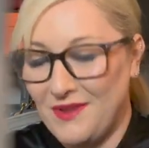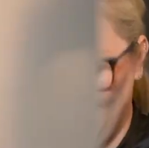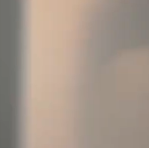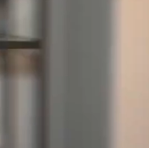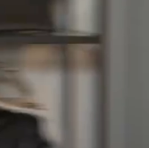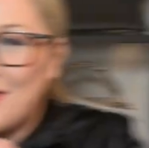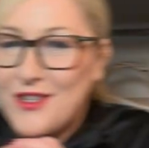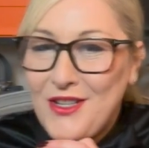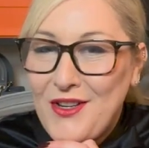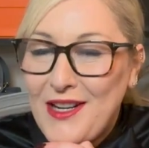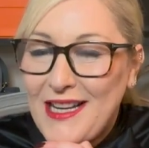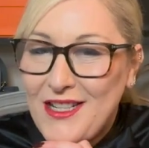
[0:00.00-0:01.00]
I've only got two
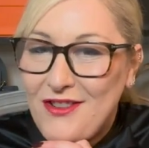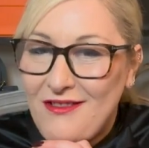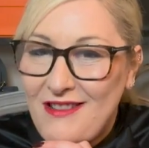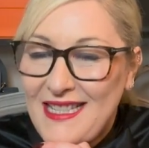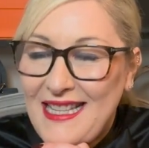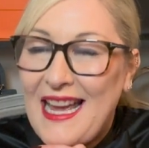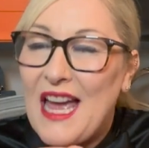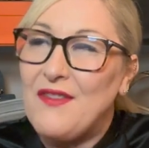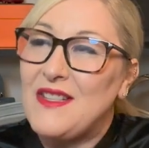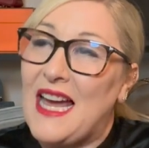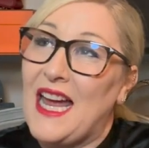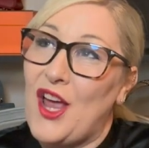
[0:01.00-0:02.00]
categories left.
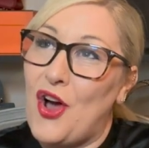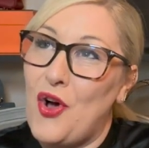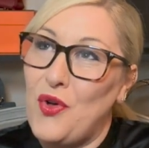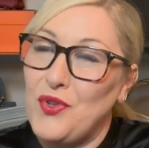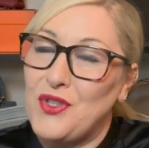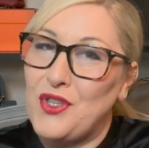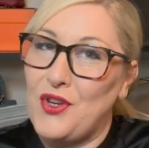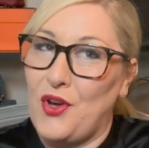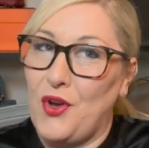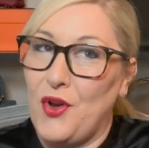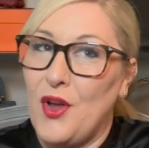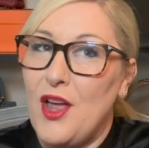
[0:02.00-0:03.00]
I
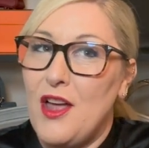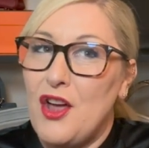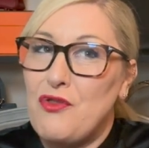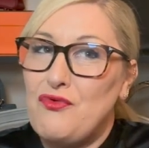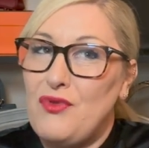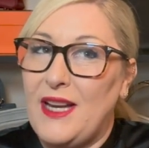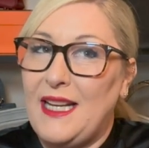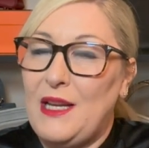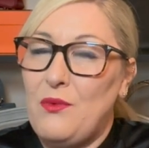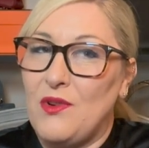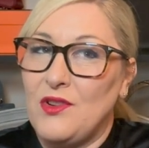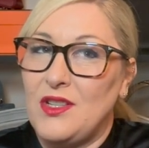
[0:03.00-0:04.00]
also really
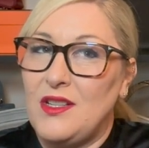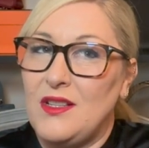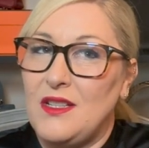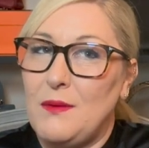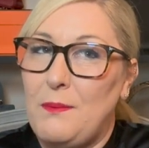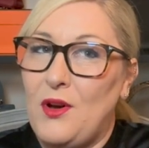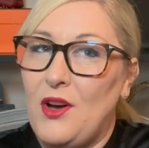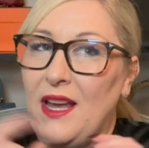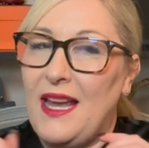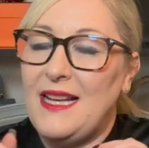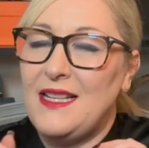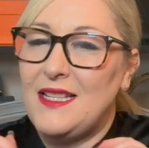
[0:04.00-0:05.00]
wanted to put
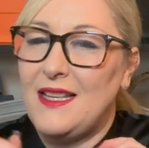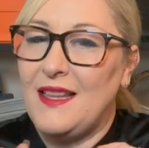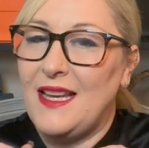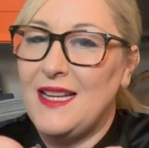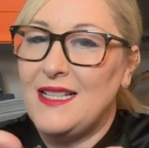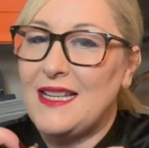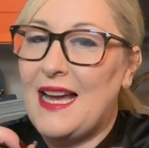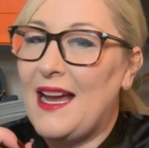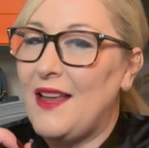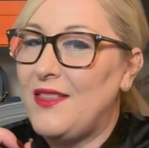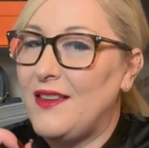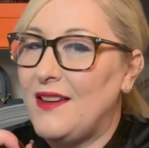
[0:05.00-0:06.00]
into this
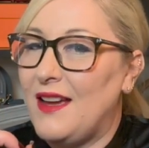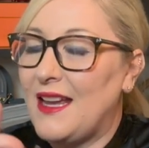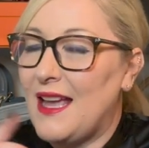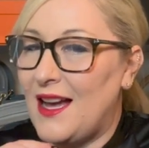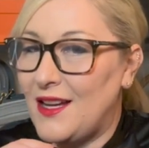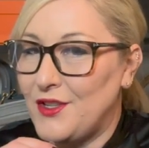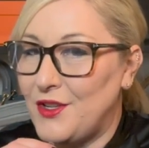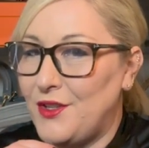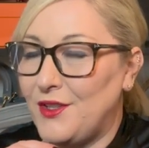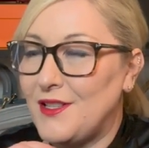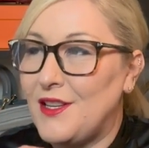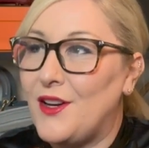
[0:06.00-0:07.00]
either a card
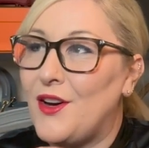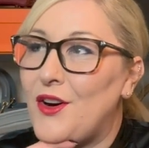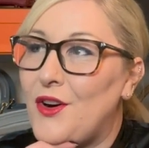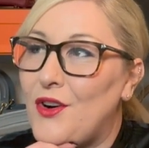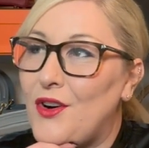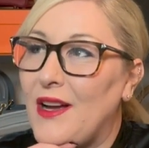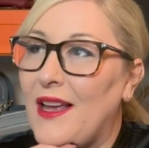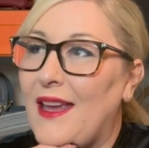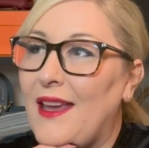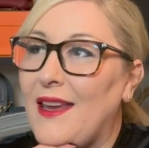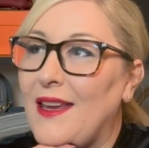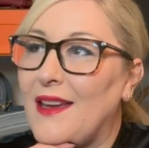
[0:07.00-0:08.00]
holder or
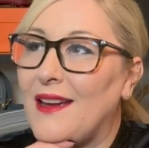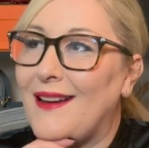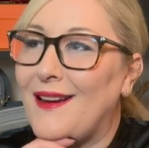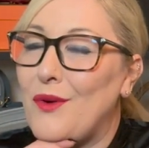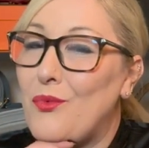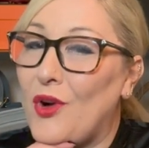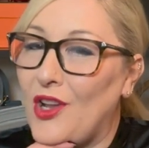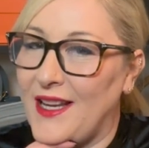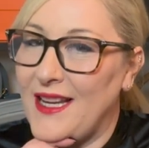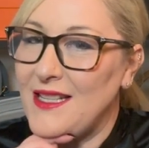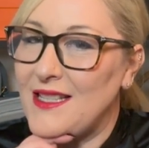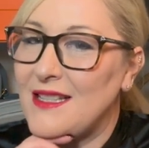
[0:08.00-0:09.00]
a
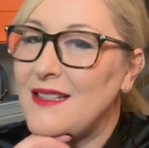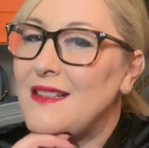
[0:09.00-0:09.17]
wallet.